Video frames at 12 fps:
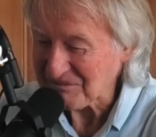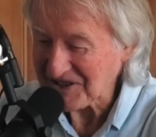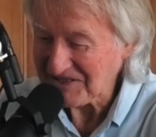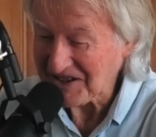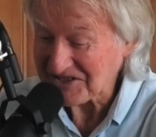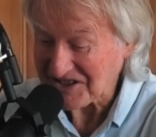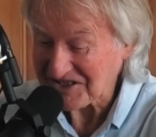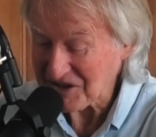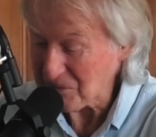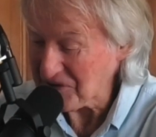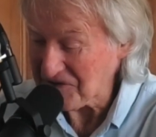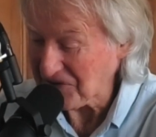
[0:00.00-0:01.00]
But as I
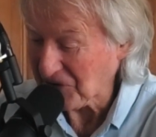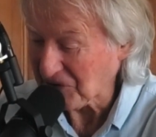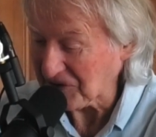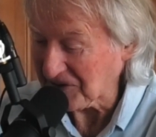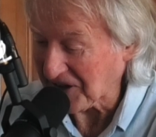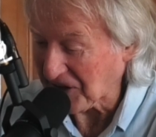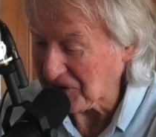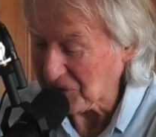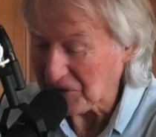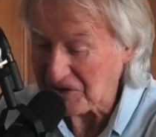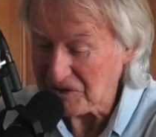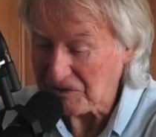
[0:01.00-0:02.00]
said before, you know,
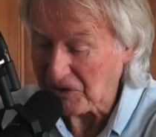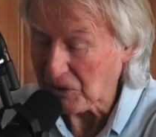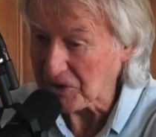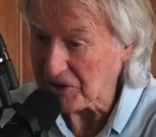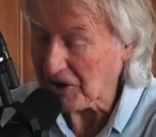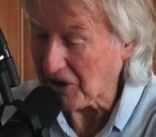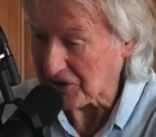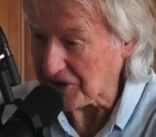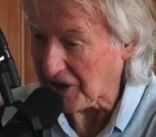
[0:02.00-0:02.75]
looking forward to oh, it.